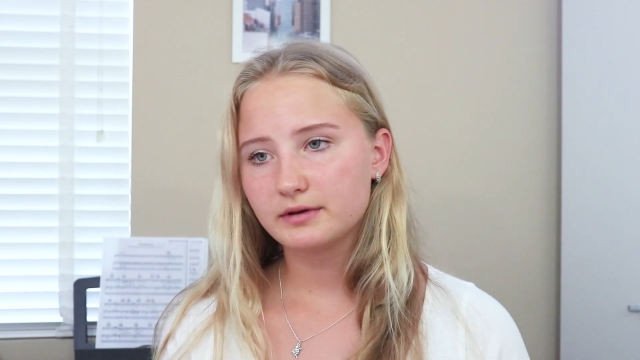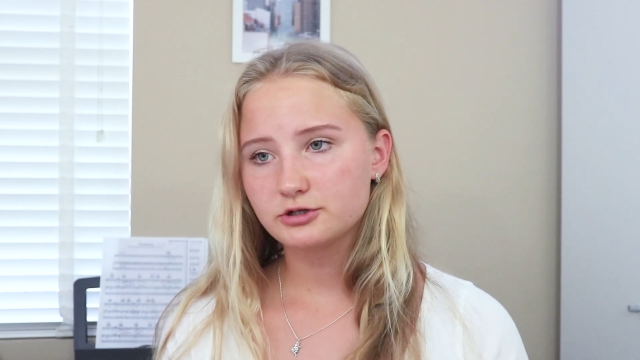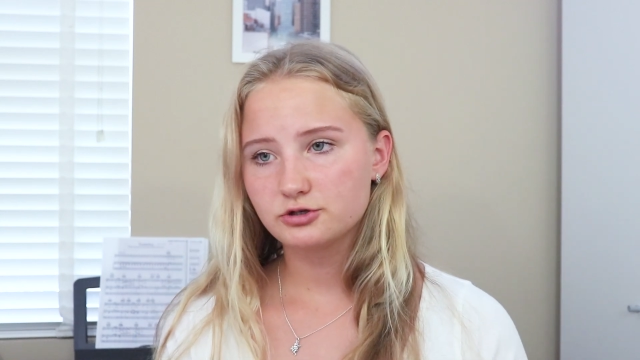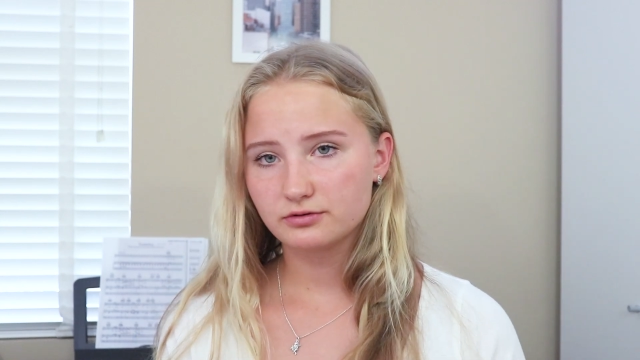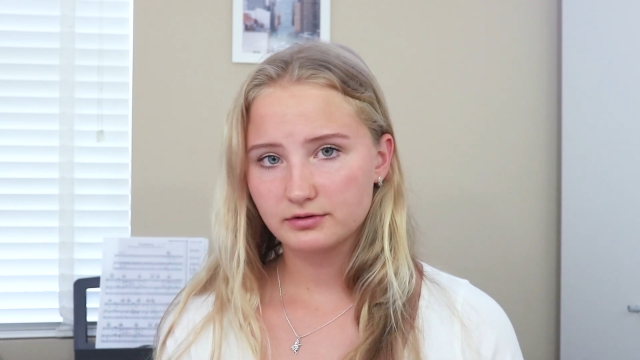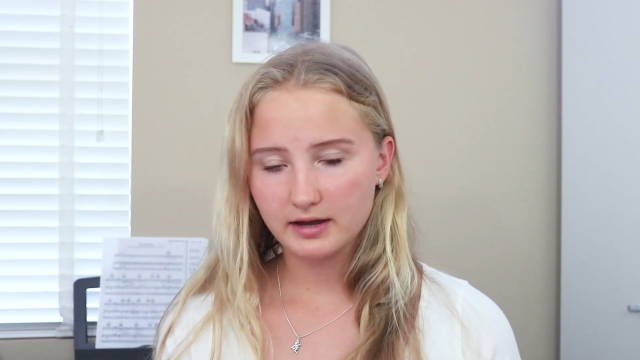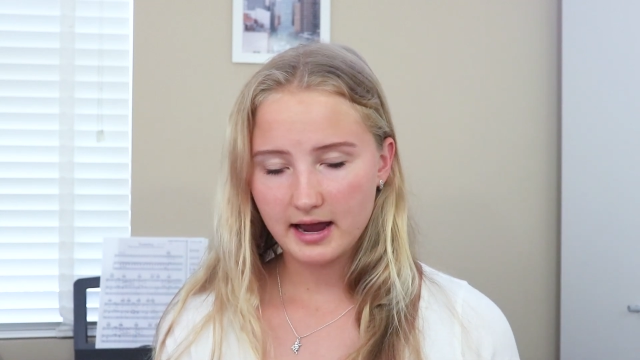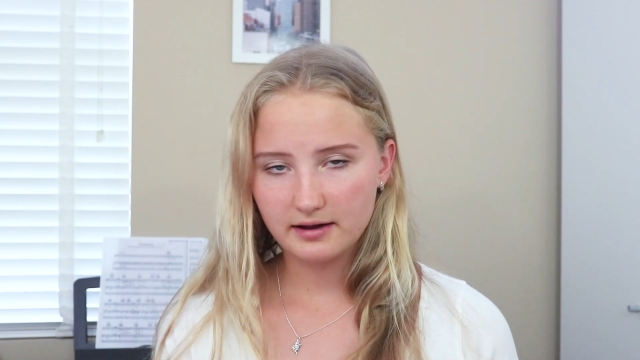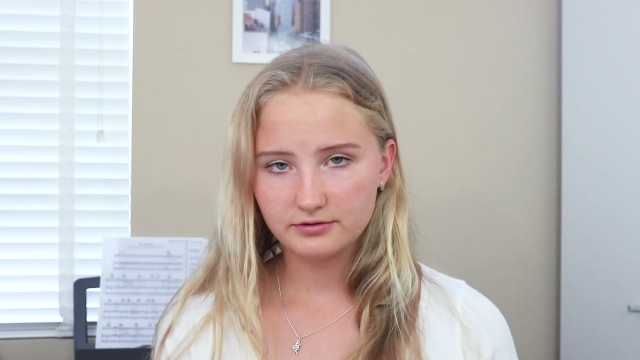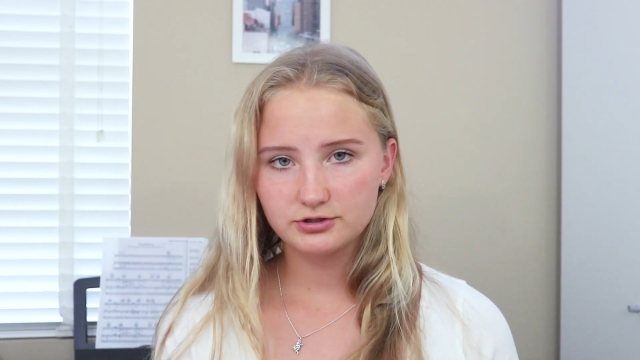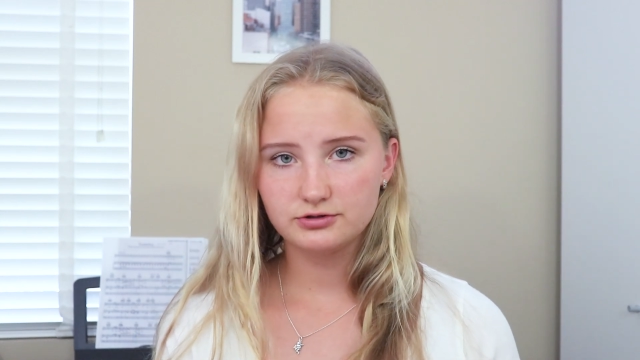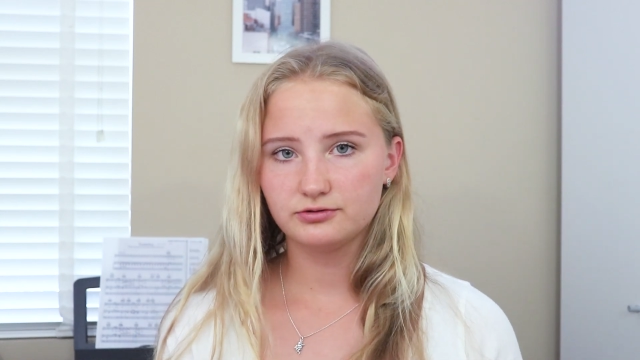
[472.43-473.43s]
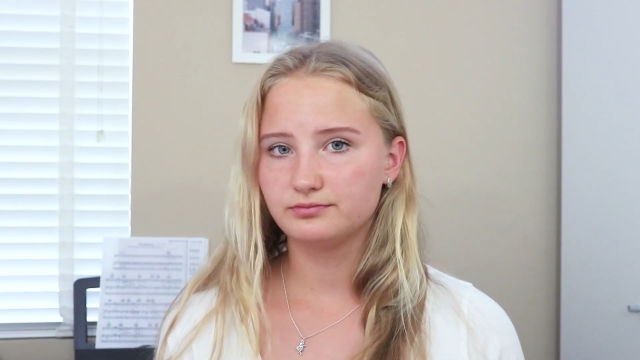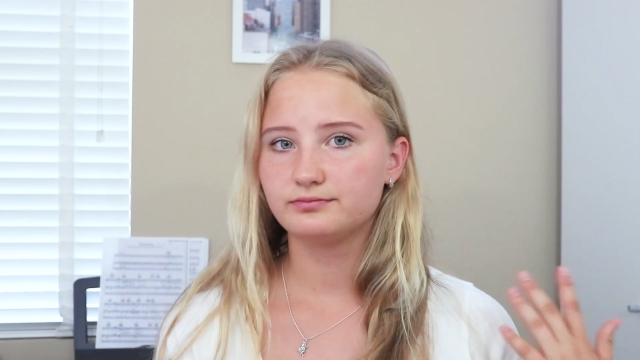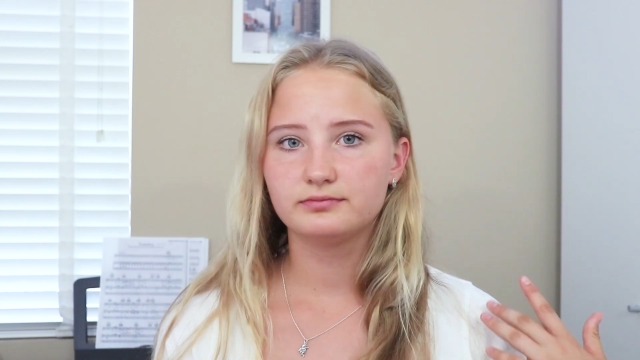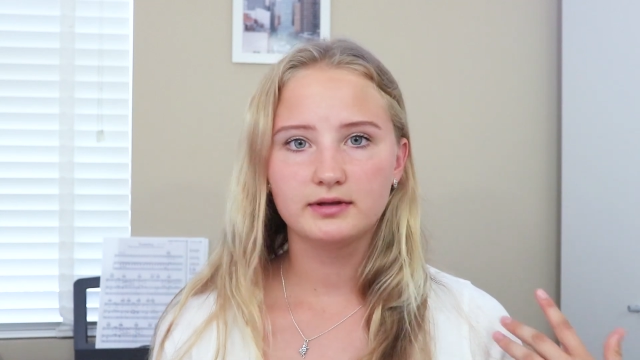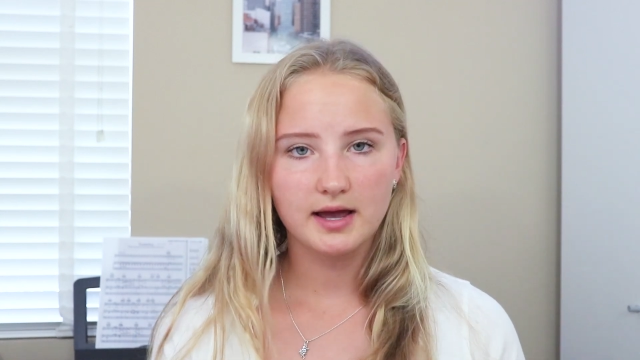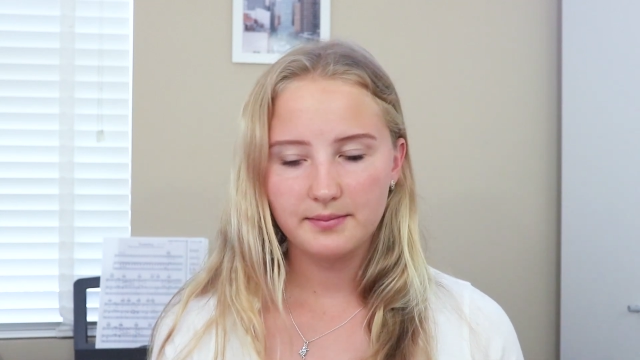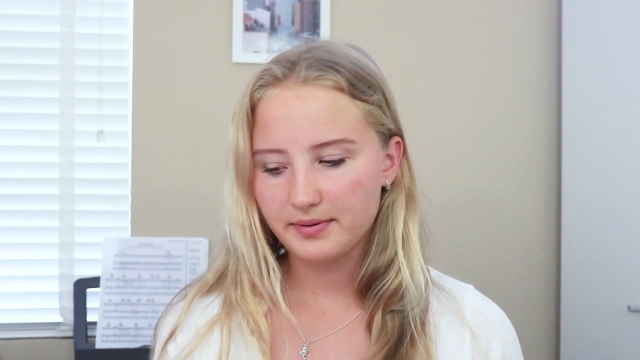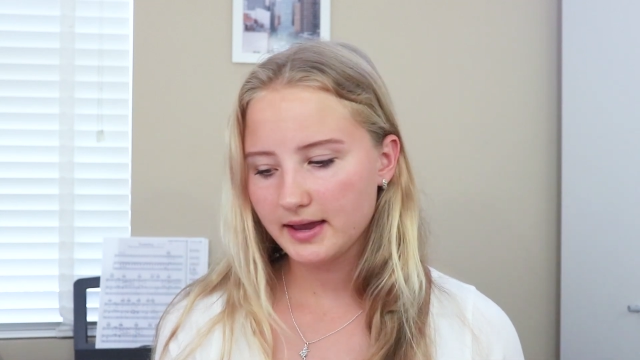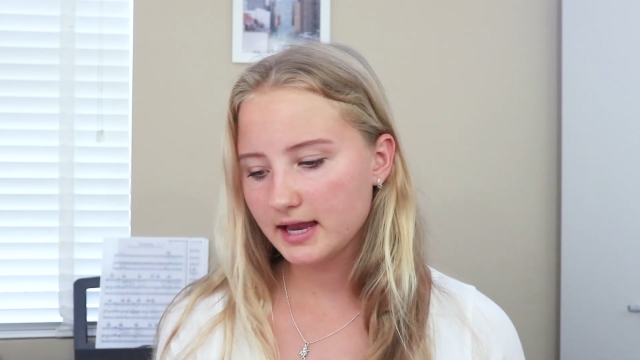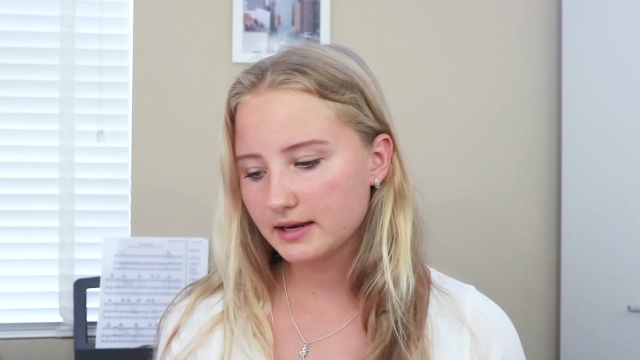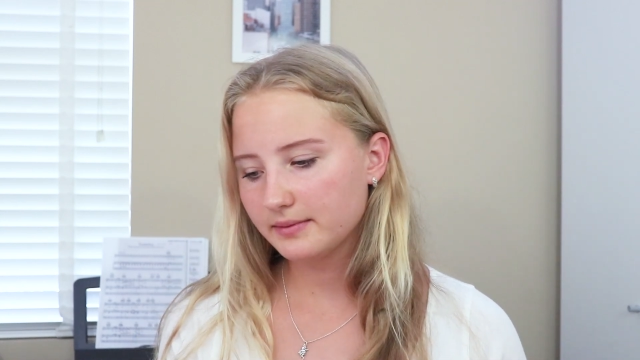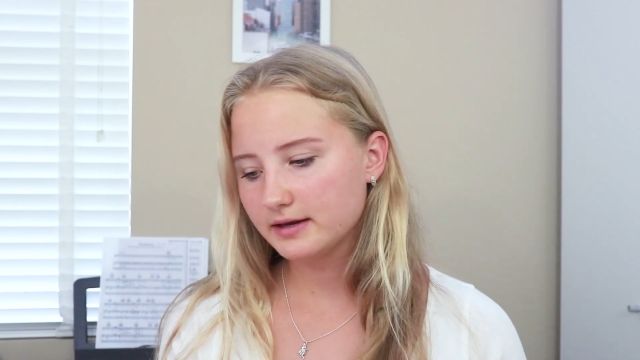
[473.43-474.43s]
me into the house to get paid,